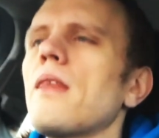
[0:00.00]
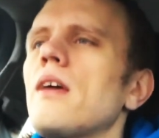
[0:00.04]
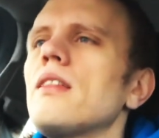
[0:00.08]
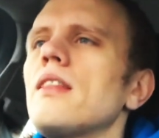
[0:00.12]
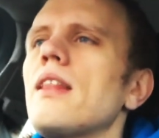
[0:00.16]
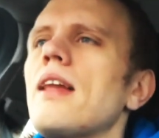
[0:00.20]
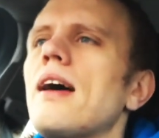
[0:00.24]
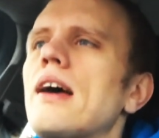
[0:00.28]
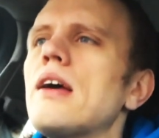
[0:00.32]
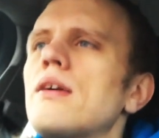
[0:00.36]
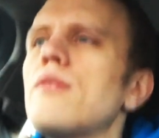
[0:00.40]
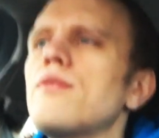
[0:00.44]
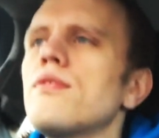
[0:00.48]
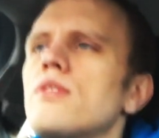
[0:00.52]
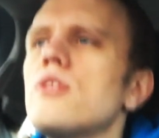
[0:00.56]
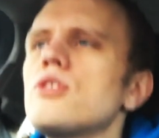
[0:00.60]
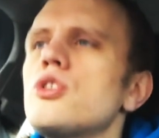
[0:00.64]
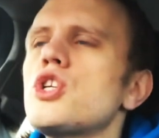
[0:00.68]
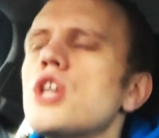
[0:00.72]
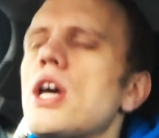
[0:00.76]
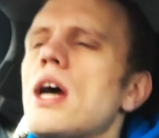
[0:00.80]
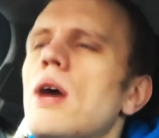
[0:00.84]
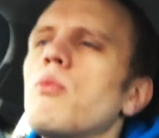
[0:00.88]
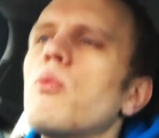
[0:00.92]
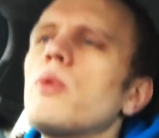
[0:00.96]
live
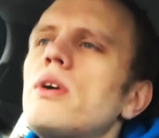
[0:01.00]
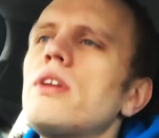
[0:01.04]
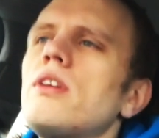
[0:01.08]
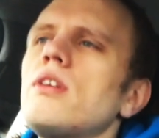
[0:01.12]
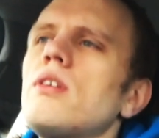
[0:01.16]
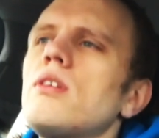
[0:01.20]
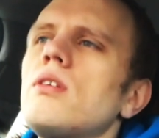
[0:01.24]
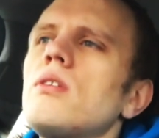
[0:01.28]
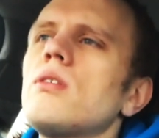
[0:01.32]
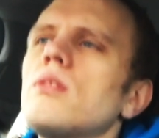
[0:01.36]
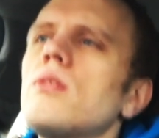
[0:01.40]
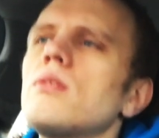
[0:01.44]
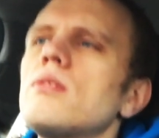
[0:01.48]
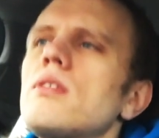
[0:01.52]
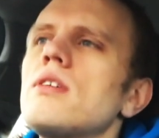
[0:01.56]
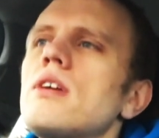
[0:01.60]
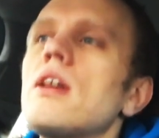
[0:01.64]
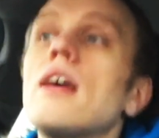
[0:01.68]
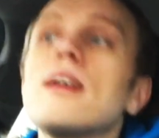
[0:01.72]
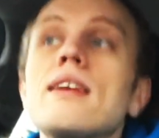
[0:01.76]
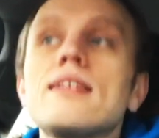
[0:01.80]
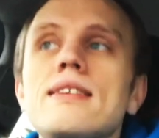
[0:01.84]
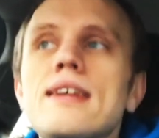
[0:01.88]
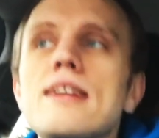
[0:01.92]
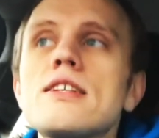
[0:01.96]
chat window,
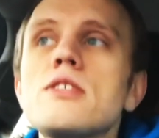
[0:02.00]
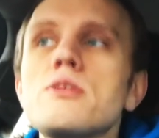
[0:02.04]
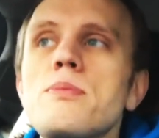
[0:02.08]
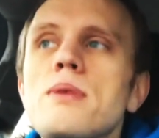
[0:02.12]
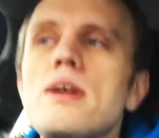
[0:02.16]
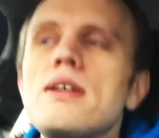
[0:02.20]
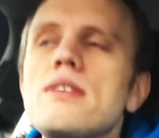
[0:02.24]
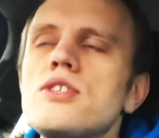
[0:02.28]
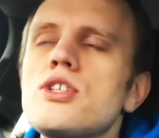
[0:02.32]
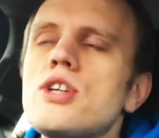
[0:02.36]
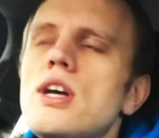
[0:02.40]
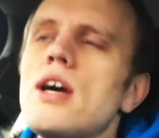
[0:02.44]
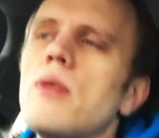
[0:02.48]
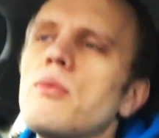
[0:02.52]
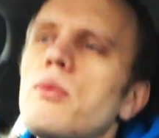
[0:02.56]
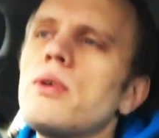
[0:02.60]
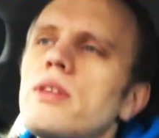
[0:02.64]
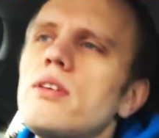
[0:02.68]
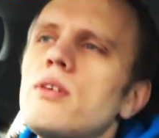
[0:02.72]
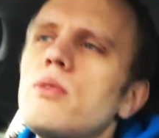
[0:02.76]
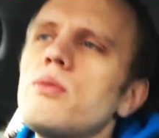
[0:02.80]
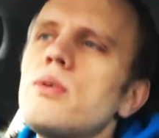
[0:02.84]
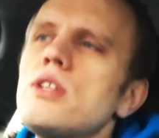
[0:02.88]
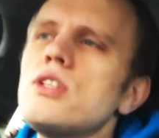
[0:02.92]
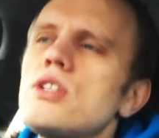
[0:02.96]
like text-based chat
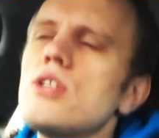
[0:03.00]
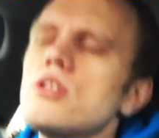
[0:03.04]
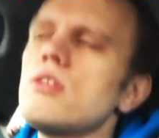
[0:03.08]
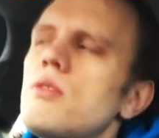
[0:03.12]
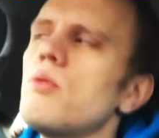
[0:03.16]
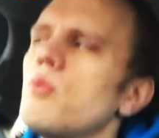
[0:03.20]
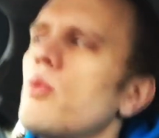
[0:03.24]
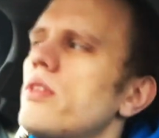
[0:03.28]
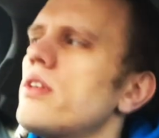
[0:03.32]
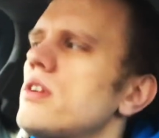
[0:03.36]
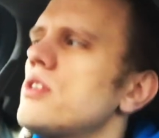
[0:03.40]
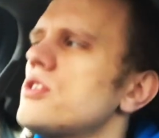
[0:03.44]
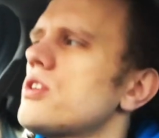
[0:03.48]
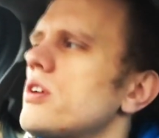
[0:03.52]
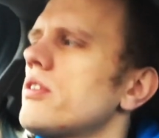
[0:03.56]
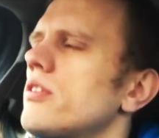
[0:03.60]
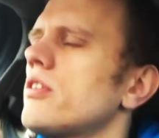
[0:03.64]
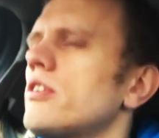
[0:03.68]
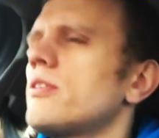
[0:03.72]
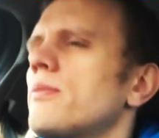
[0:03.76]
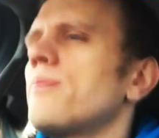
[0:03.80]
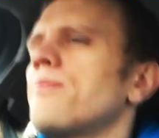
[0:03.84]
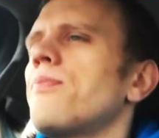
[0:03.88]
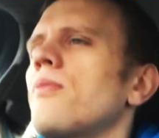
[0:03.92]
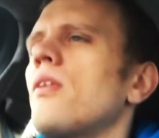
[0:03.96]
window with each
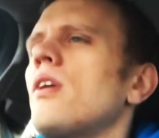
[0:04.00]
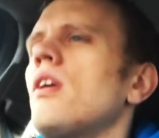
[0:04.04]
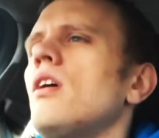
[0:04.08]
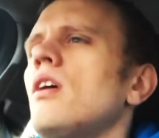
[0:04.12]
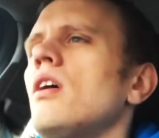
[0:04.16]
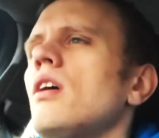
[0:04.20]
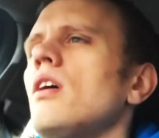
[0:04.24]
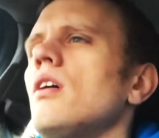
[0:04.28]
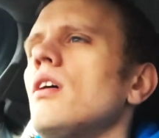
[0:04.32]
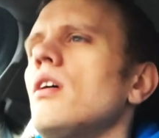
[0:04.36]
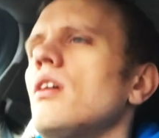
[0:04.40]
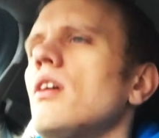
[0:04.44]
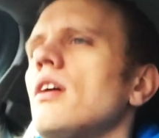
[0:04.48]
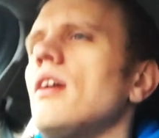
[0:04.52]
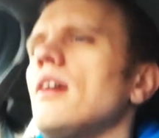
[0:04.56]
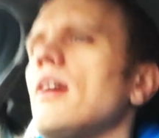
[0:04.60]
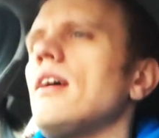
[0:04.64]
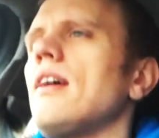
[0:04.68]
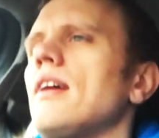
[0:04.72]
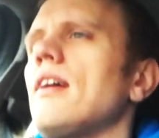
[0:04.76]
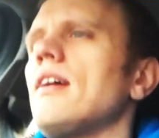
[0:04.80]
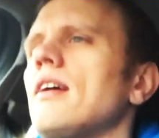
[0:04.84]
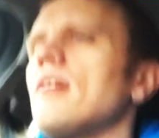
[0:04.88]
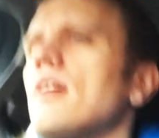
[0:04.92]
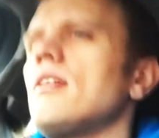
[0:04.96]
other.
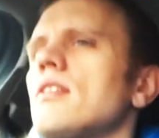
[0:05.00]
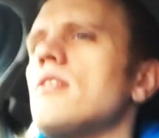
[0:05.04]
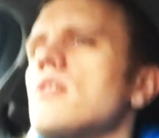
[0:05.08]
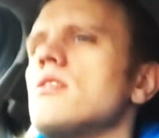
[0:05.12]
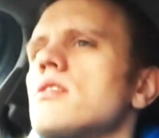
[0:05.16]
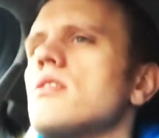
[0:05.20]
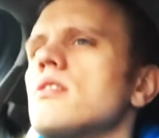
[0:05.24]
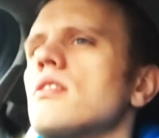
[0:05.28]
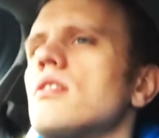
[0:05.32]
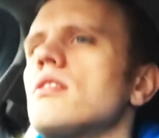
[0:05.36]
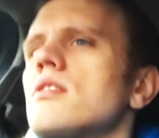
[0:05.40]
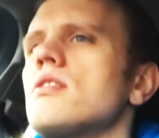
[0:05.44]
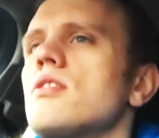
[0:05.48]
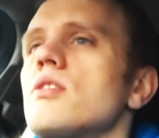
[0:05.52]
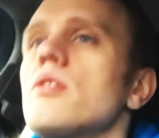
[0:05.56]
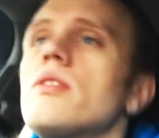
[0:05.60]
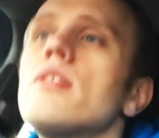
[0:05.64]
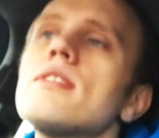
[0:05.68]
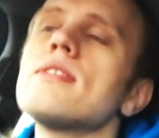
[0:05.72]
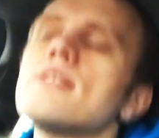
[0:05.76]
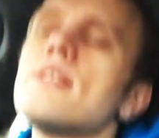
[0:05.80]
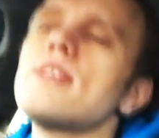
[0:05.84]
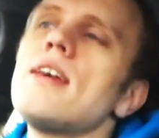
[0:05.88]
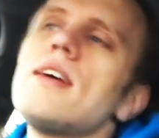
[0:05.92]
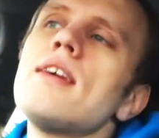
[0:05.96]
And to
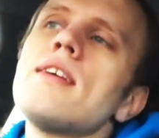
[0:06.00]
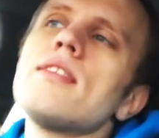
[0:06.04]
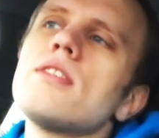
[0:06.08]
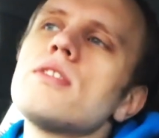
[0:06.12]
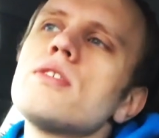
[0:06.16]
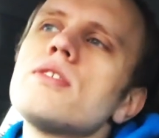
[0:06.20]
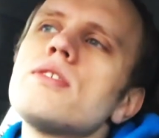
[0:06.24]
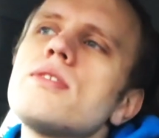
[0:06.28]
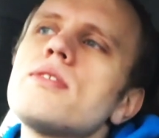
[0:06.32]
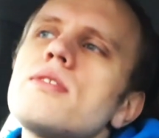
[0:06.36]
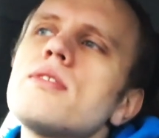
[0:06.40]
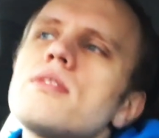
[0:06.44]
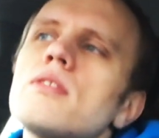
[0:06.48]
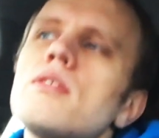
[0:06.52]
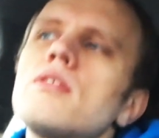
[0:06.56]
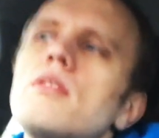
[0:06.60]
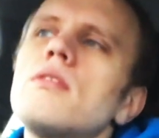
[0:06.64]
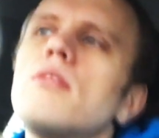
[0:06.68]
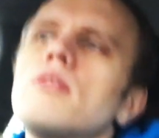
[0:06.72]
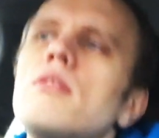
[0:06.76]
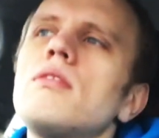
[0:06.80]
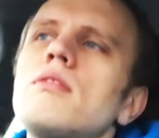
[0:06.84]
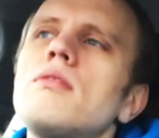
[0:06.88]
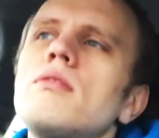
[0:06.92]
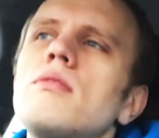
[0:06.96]
this day, there's
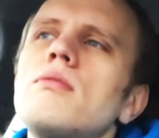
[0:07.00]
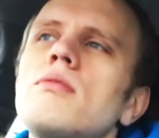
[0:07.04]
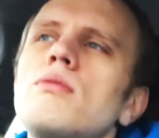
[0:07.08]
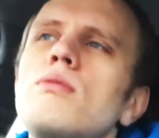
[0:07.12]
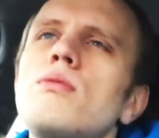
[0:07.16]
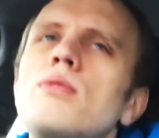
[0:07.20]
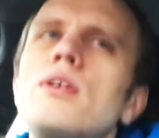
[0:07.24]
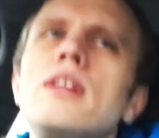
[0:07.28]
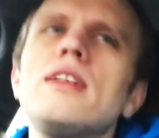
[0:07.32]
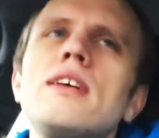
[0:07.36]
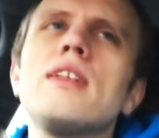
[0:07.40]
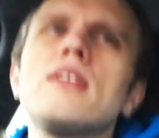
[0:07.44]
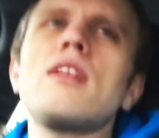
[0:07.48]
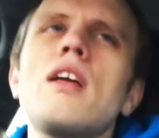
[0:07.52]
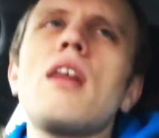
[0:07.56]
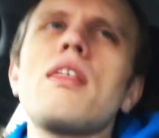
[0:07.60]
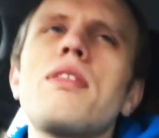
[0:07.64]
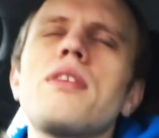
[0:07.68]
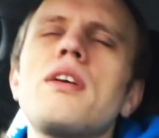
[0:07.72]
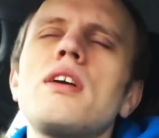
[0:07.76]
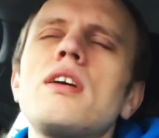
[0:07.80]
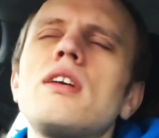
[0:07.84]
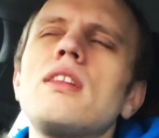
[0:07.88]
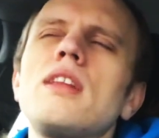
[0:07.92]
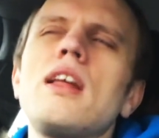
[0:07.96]
really
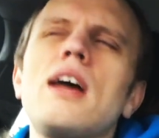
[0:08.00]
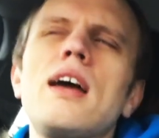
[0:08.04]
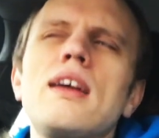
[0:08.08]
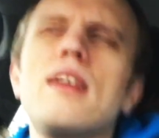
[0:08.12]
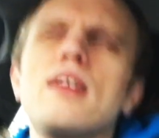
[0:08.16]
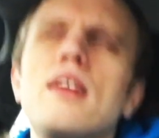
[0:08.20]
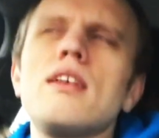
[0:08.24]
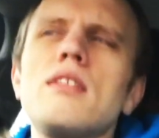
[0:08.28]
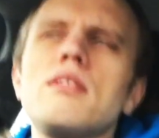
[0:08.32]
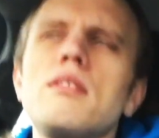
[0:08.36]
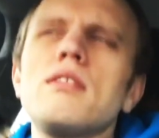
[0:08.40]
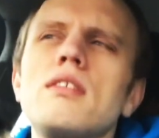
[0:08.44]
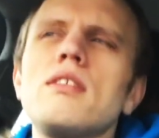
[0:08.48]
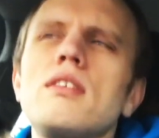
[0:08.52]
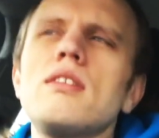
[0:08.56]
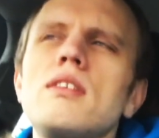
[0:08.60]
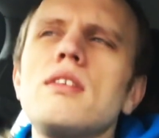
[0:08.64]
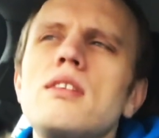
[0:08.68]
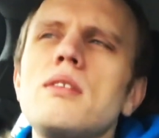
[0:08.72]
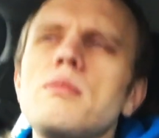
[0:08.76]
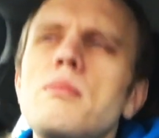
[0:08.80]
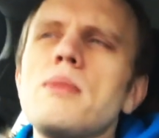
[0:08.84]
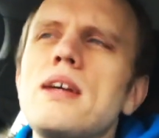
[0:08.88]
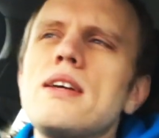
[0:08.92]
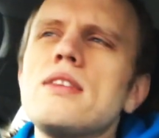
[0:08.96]
nothing like it
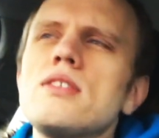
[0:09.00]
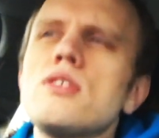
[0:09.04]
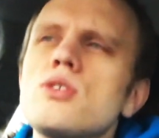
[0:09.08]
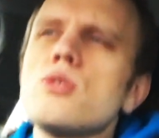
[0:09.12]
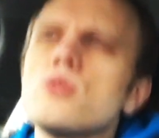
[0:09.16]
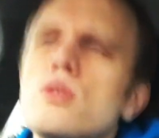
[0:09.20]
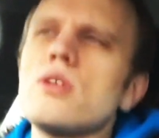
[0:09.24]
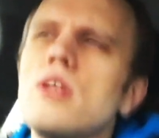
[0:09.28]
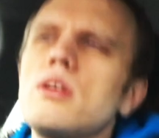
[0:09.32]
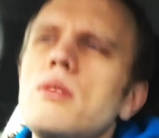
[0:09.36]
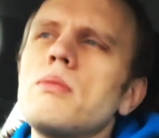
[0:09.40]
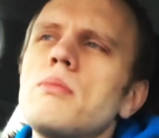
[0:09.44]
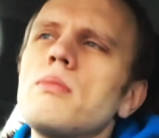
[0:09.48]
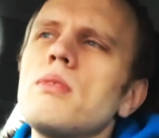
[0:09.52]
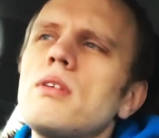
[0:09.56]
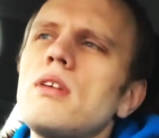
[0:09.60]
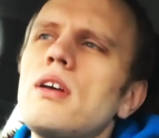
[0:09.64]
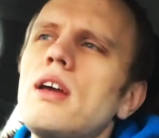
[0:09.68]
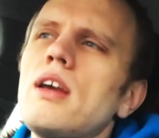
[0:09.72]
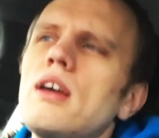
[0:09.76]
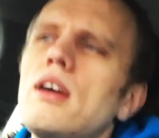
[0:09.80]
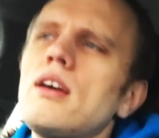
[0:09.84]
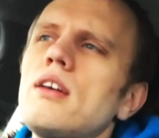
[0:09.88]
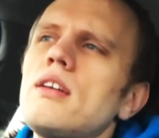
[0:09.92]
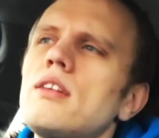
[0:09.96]
in the mainstream,
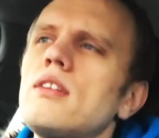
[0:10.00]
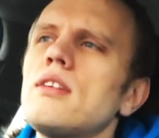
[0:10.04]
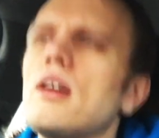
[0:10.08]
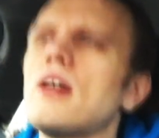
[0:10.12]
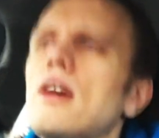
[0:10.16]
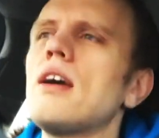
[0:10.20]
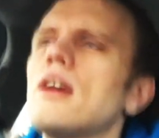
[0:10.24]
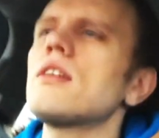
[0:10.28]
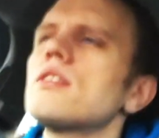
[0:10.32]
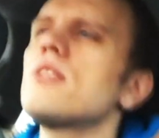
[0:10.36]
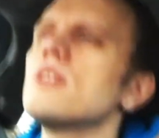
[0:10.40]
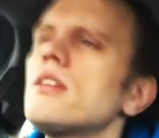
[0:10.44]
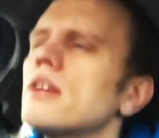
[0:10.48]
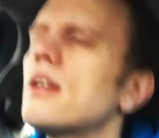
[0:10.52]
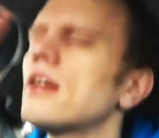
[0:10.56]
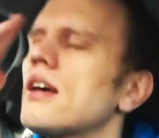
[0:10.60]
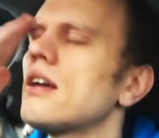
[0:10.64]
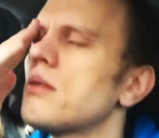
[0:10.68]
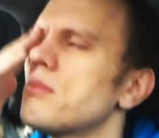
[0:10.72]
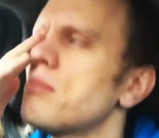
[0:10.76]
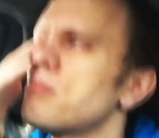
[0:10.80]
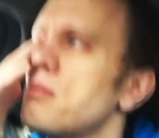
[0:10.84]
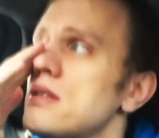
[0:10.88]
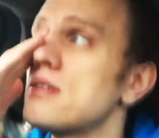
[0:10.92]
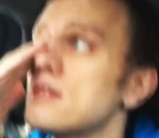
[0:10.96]
and I actually
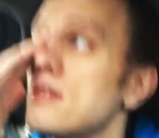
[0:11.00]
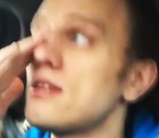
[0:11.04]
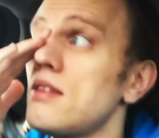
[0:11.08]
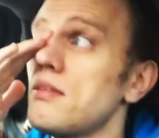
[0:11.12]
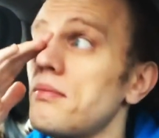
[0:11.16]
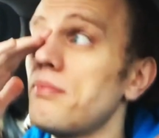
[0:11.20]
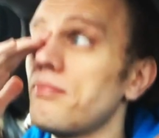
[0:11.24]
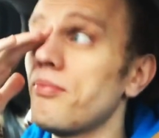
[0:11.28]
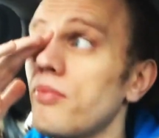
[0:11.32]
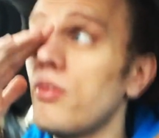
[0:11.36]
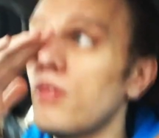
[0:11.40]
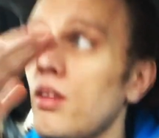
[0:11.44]
kind of miss it